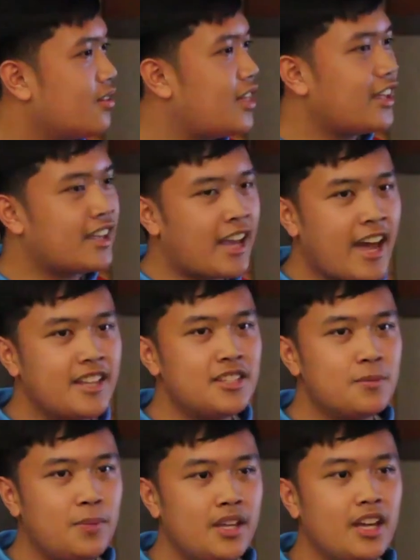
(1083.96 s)
They
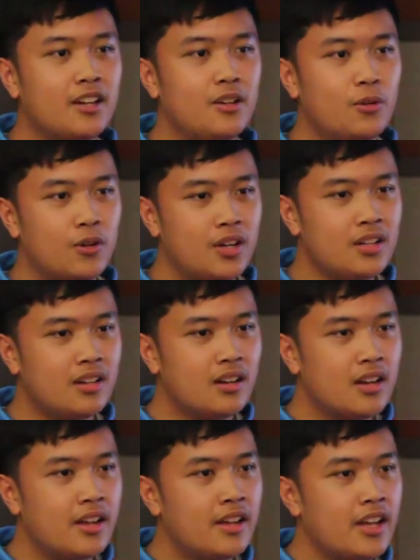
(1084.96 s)
can't be ignored.
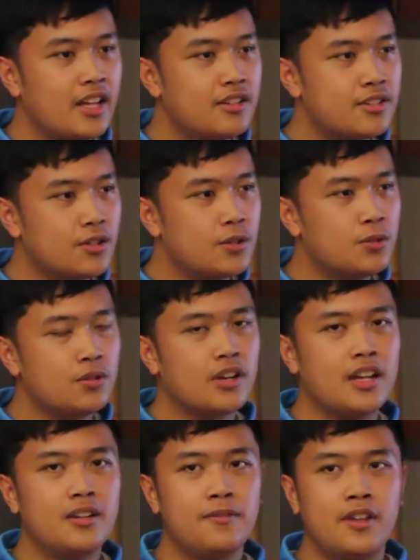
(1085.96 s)
And so
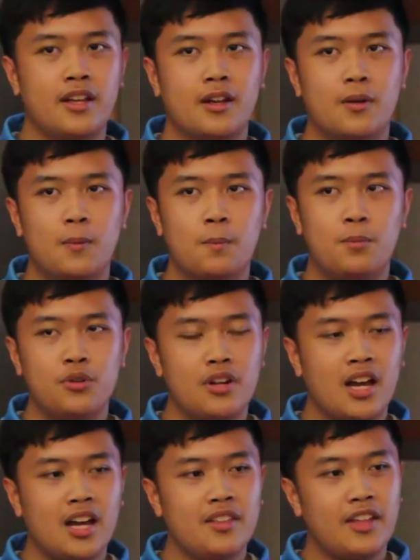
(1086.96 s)
kind of like
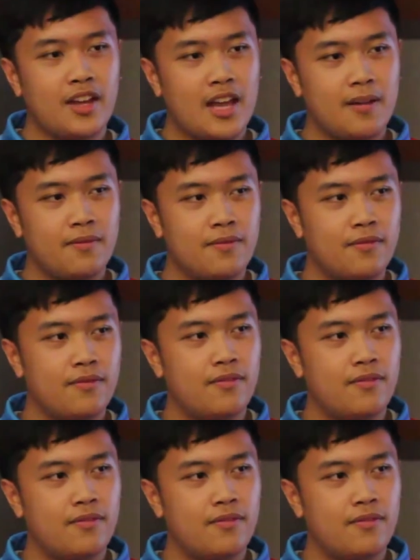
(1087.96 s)
Brunei, they have